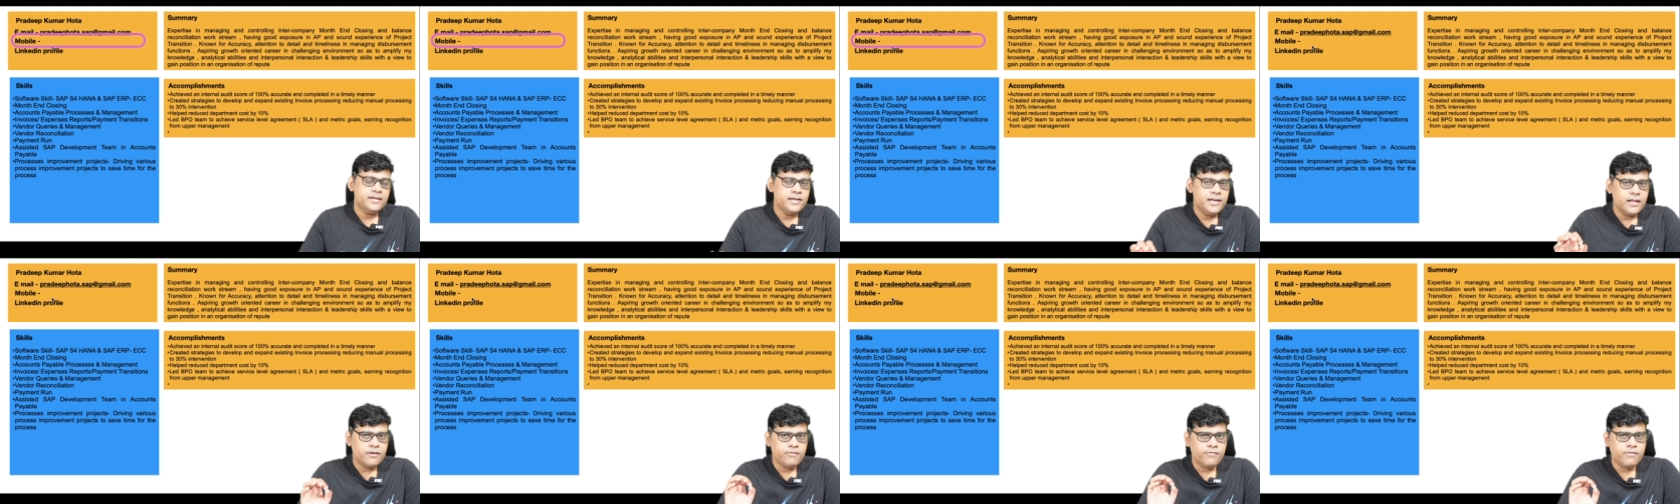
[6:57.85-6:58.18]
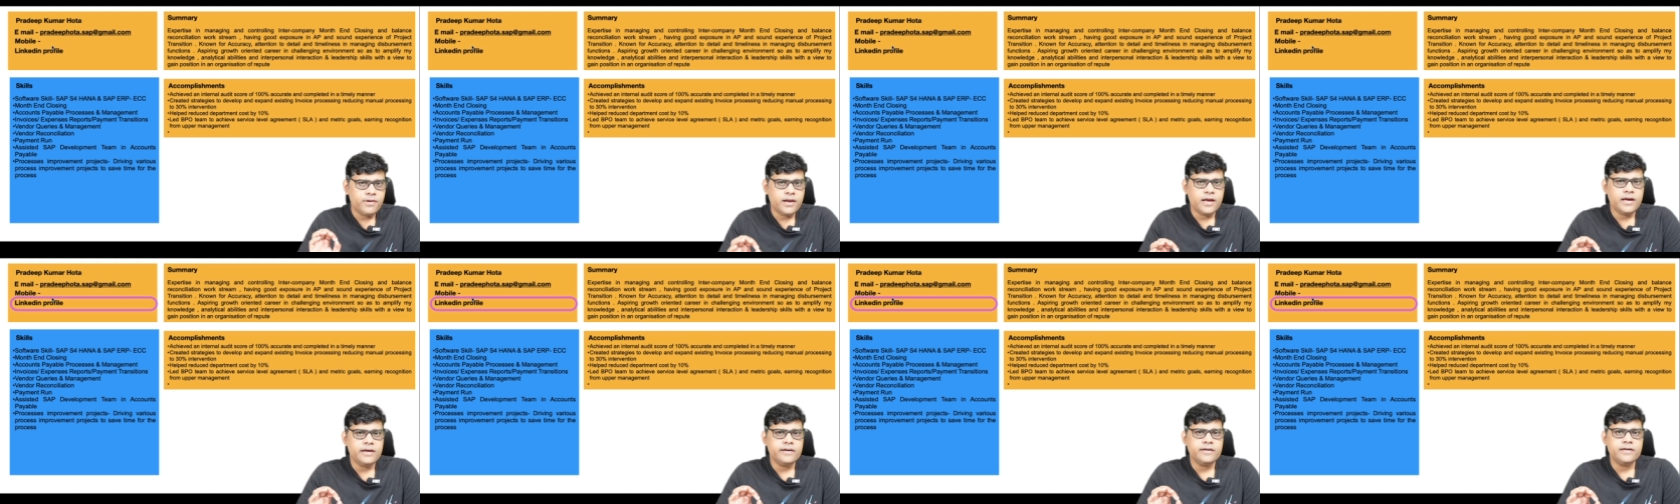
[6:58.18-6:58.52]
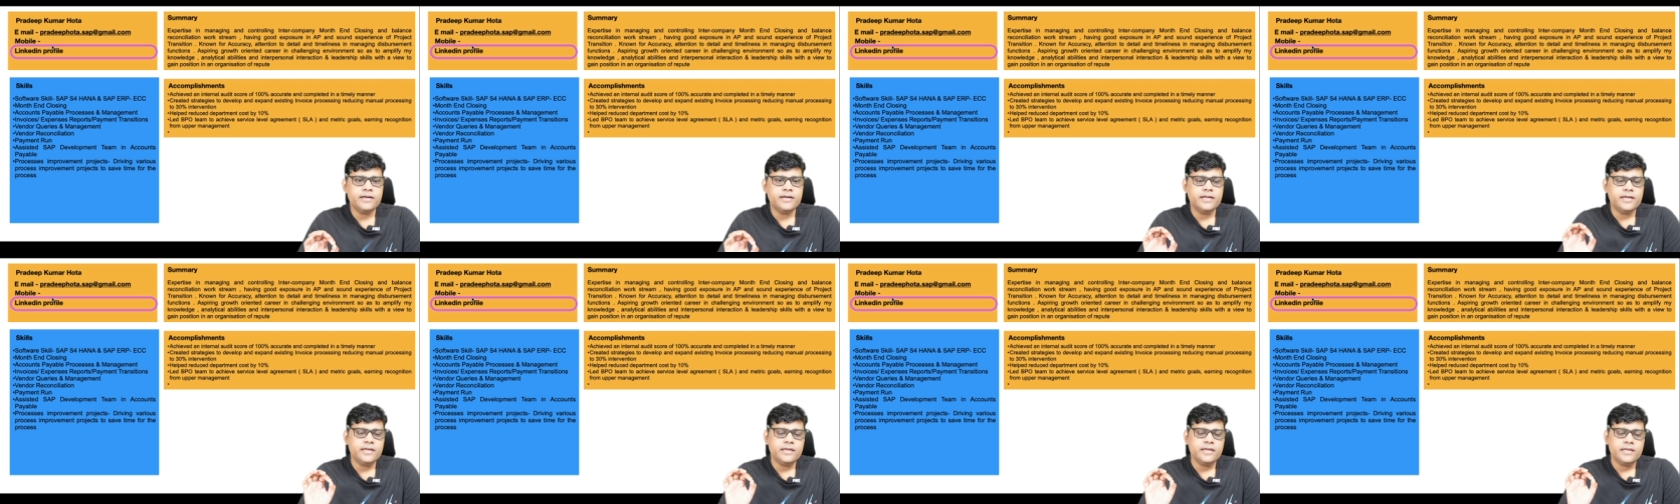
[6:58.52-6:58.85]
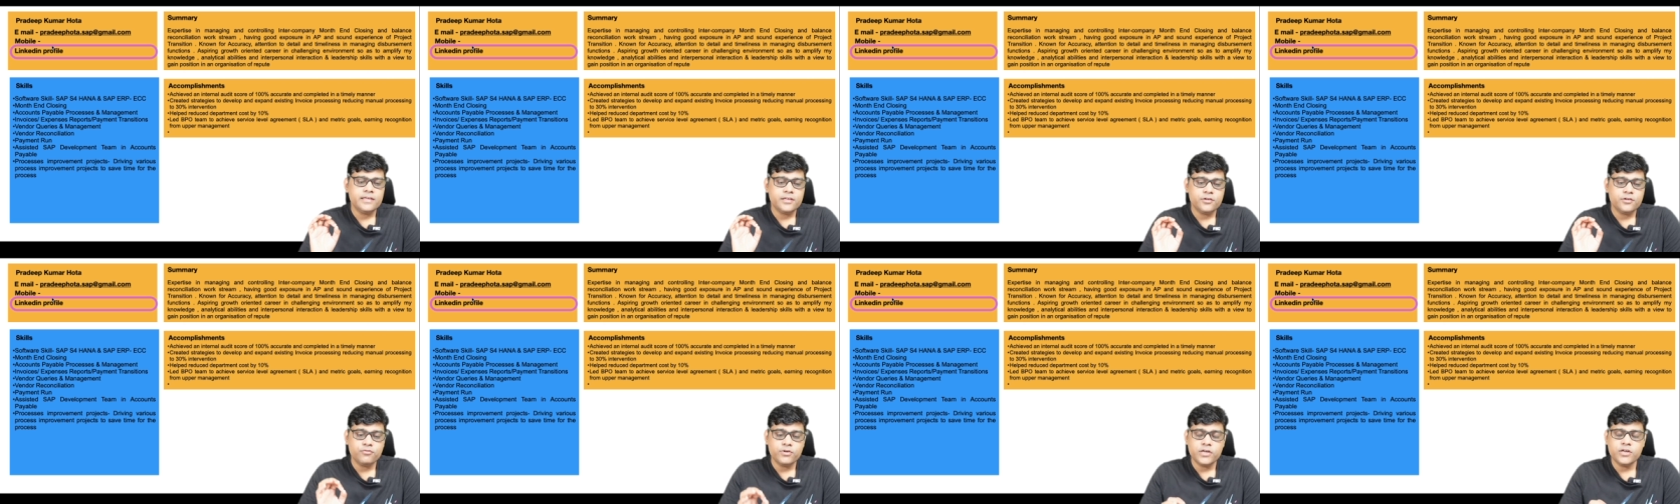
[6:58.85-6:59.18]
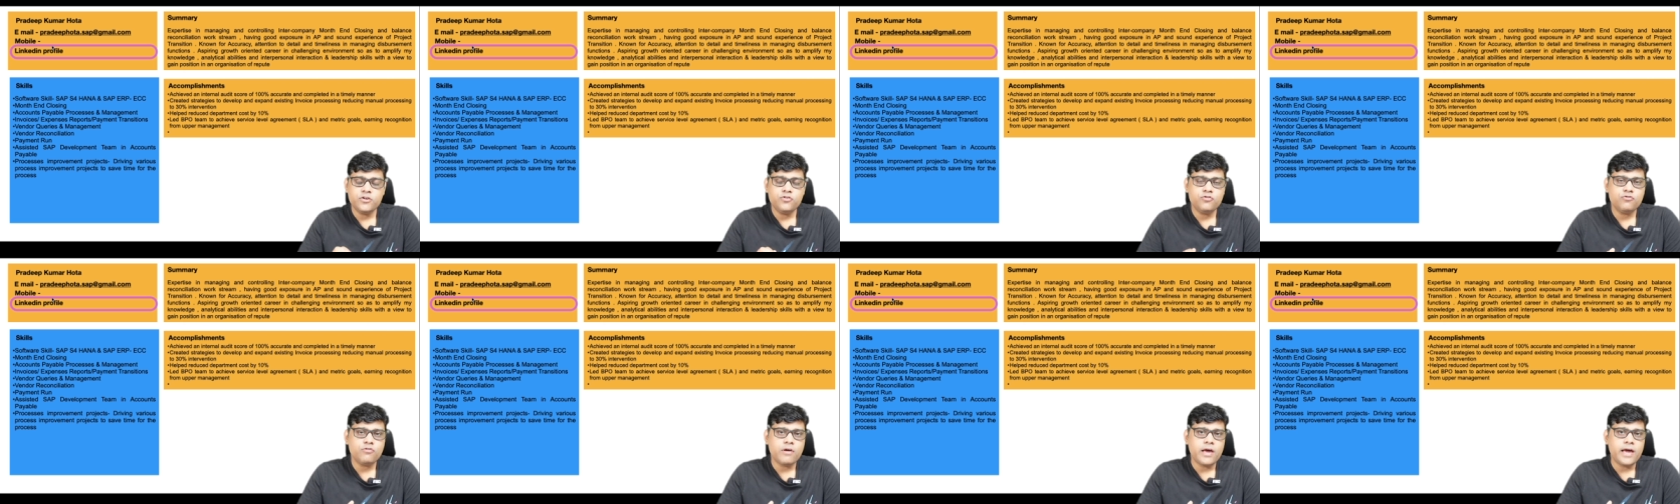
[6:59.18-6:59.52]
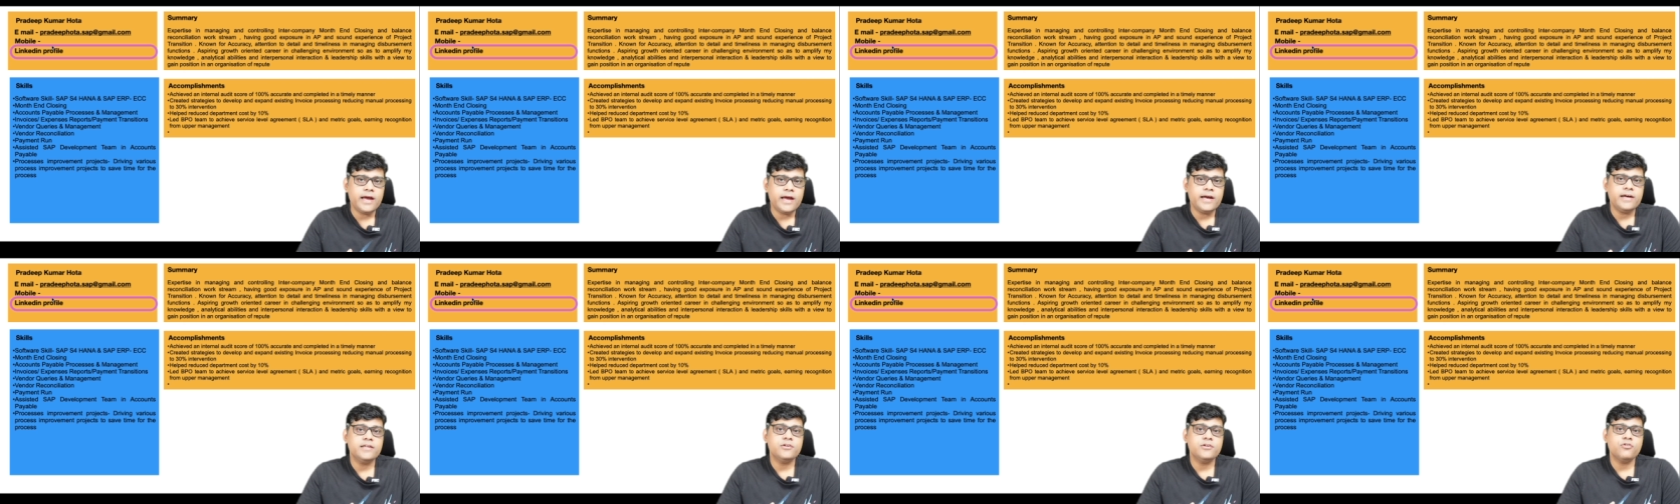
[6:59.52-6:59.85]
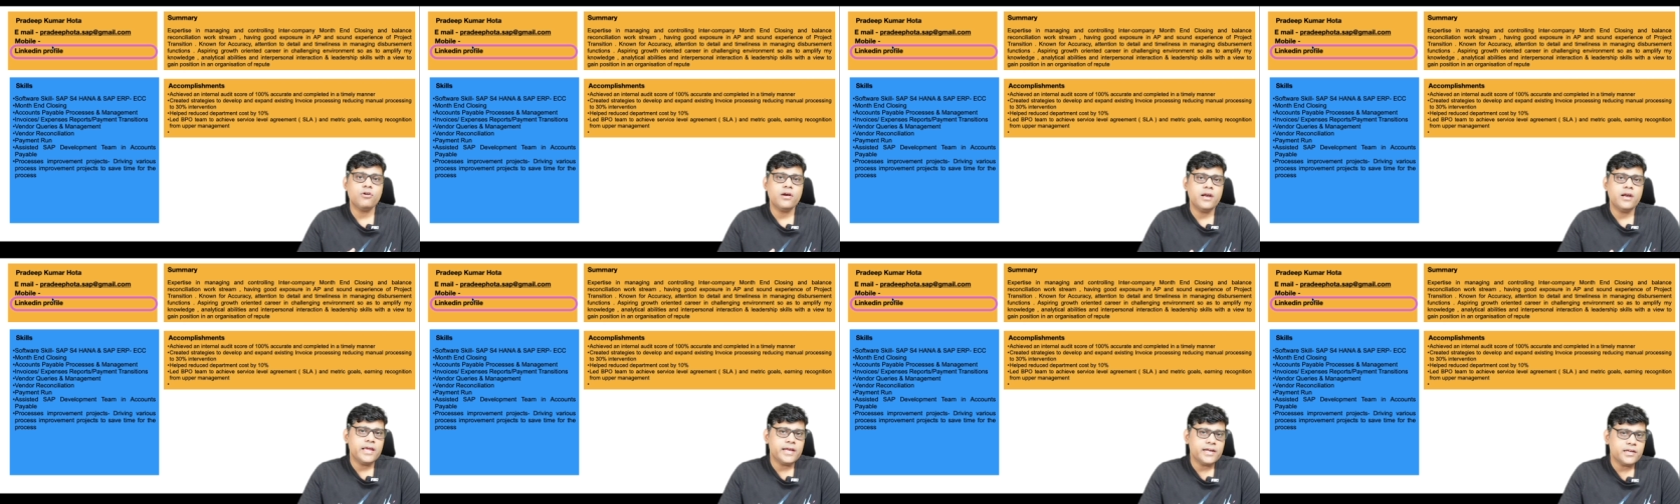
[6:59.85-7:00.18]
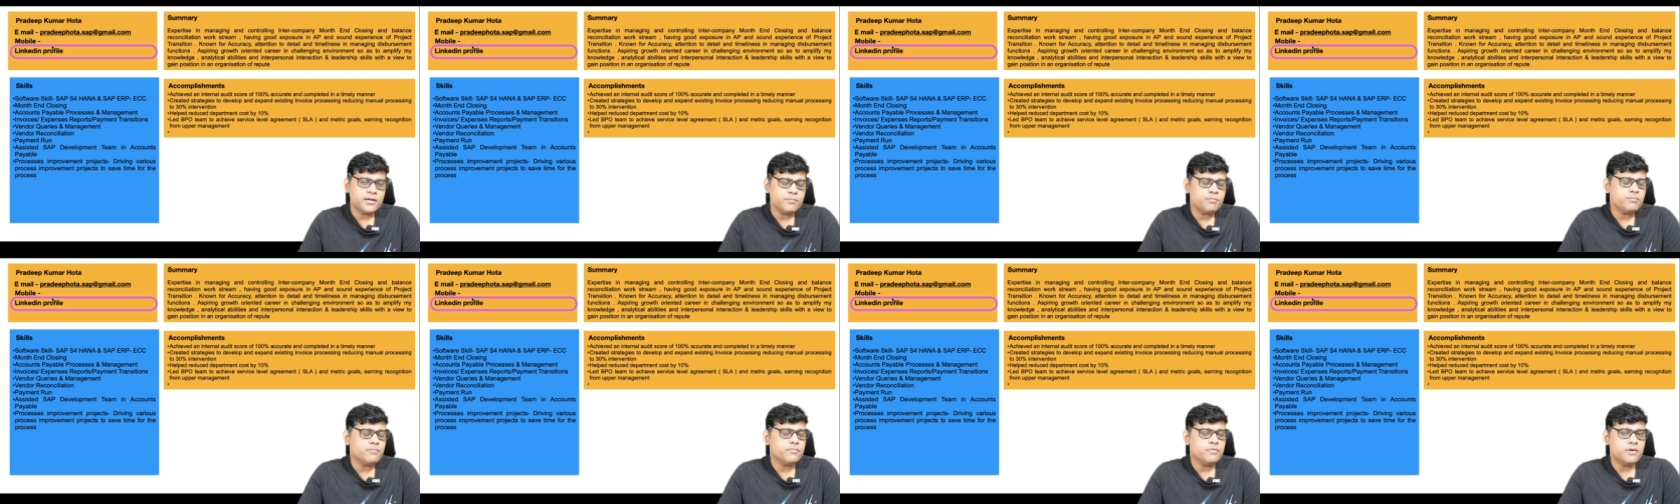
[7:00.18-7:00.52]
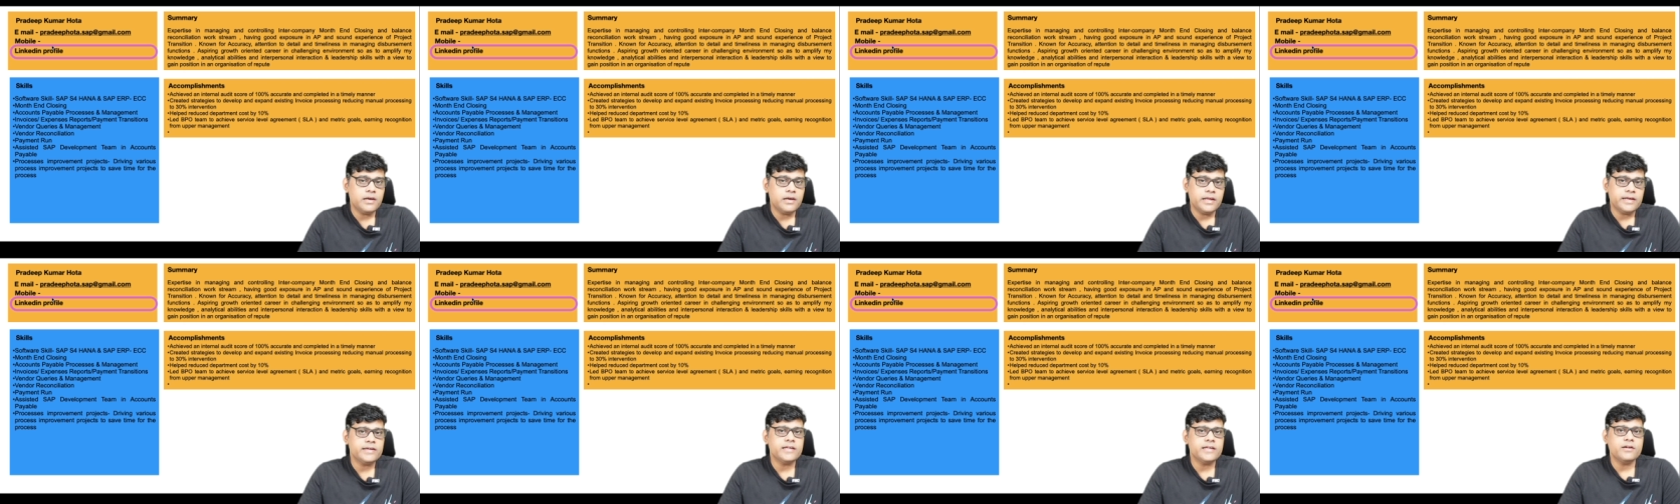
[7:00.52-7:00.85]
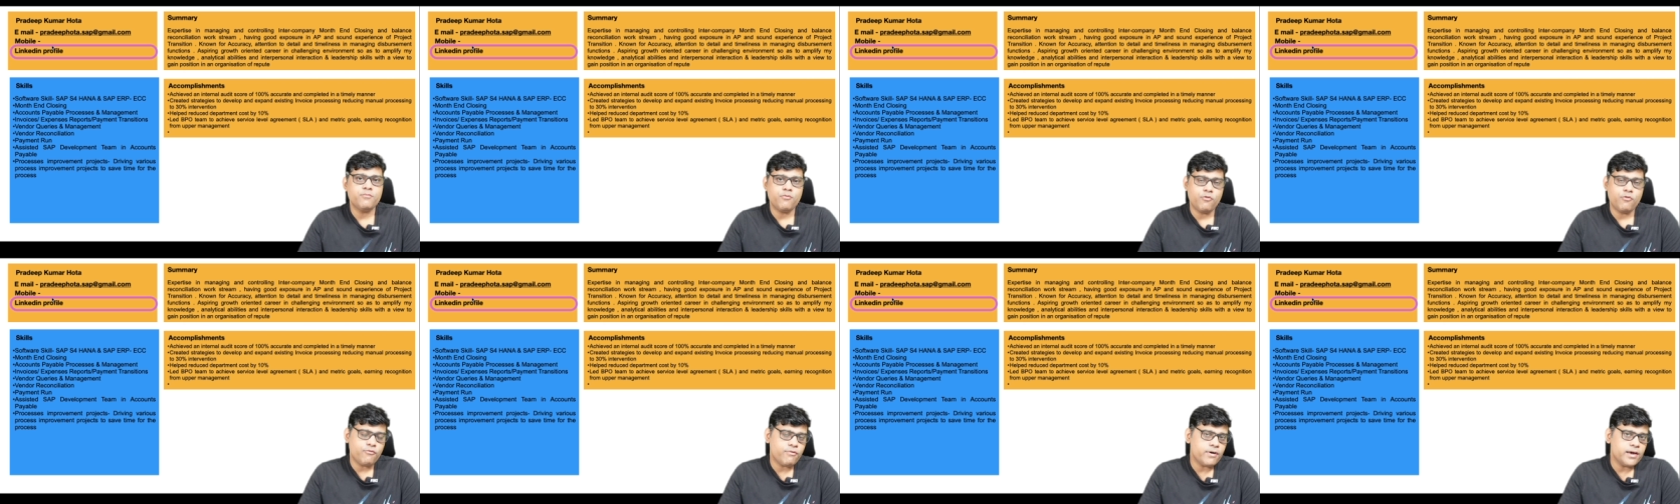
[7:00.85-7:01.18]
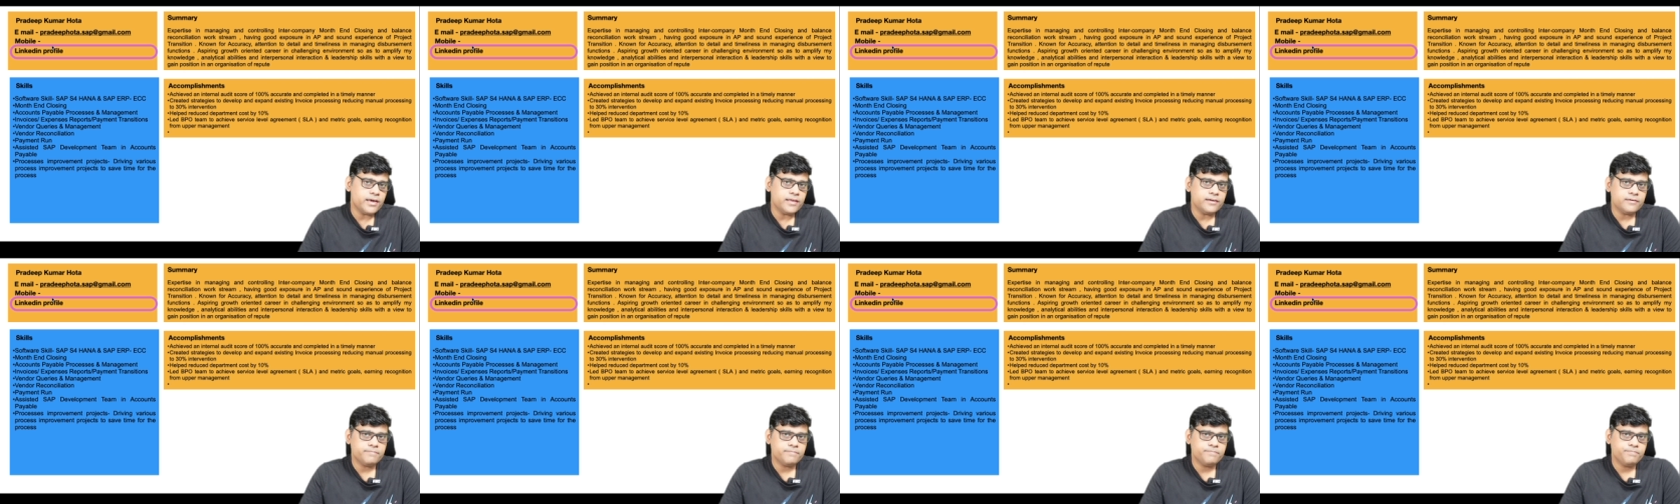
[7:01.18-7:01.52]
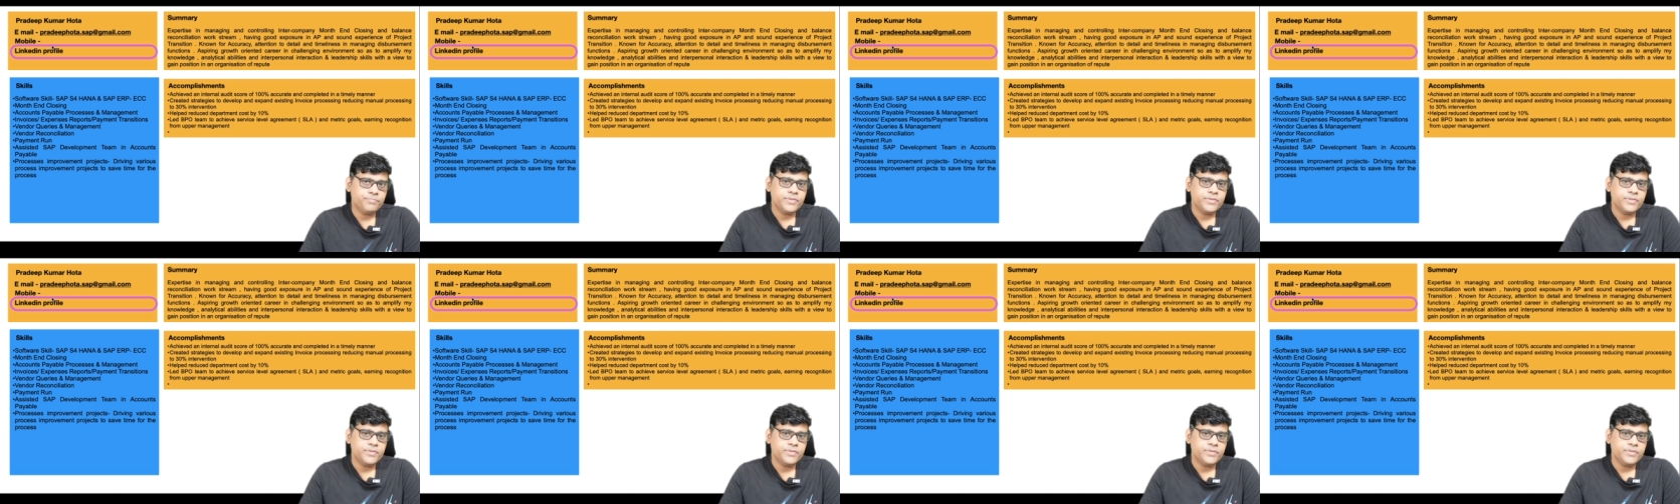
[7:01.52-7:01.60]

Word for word: definitely you need to add your linkedin linkedin profile